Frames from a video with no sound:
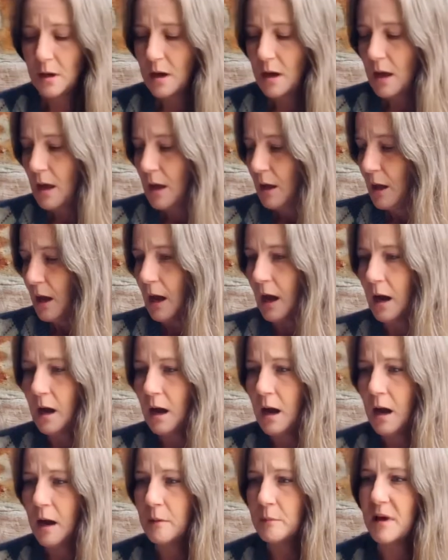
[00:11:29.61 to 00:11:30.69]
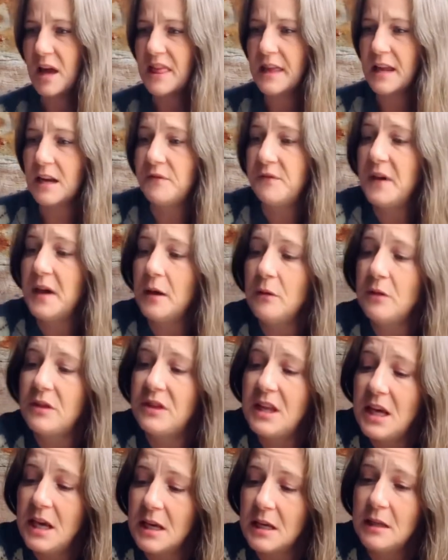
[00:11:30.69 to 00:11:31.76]
And then I found
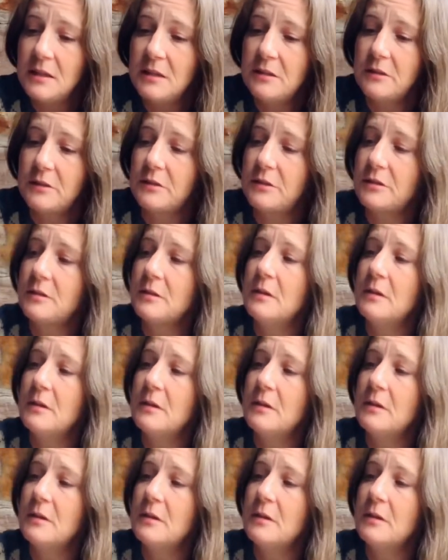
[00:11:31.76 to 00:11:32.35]
this.